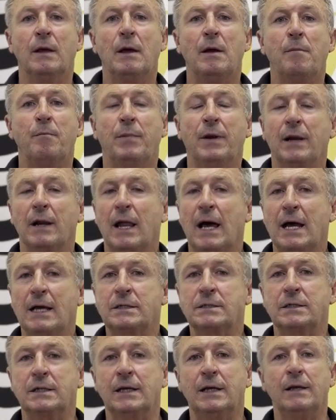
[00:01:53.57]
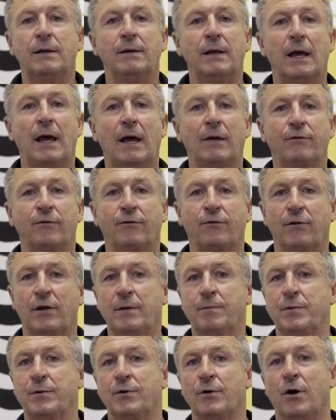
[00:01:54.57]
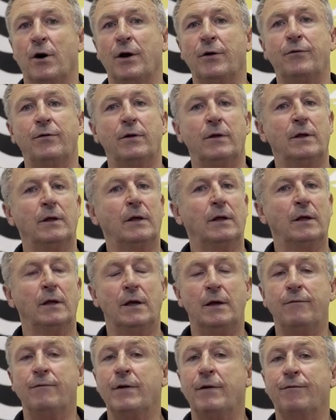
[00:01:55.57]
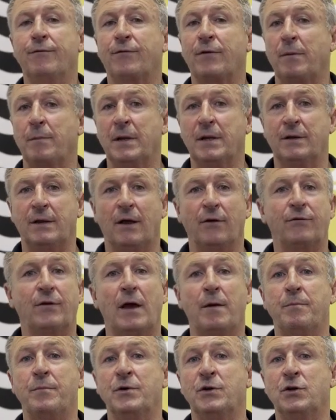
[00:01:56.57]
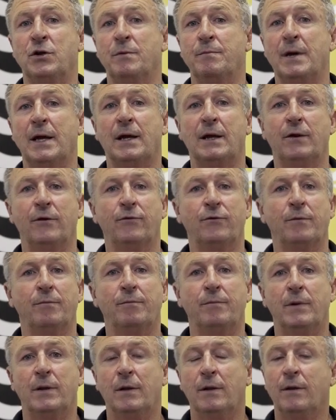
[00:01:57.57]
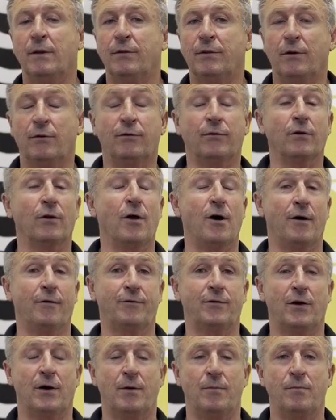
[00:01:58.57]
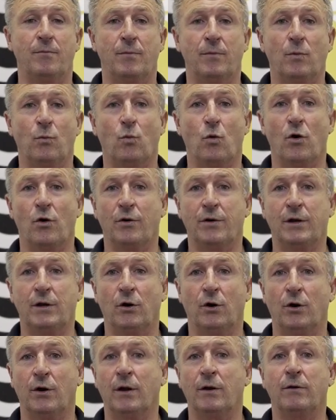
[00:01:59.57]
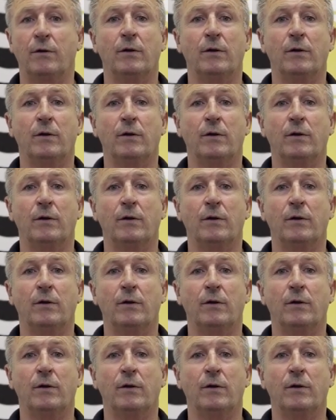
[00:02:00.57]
But lastly, as asleep at night, even if something does happen to your mechanism, there is a lifetime warranty on it.